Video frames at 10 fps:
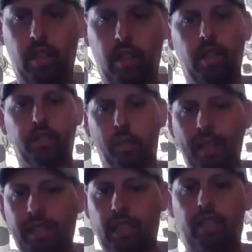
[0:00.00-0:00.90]
So
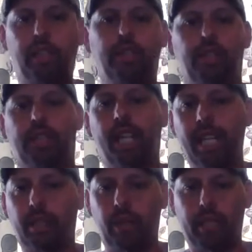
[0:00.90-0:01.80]
basically you just take
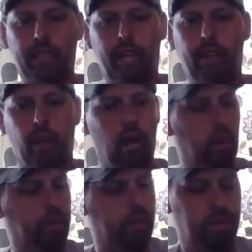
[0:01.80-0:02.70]
the resonator
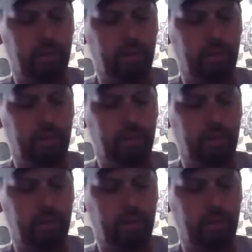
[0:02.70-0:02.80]
off,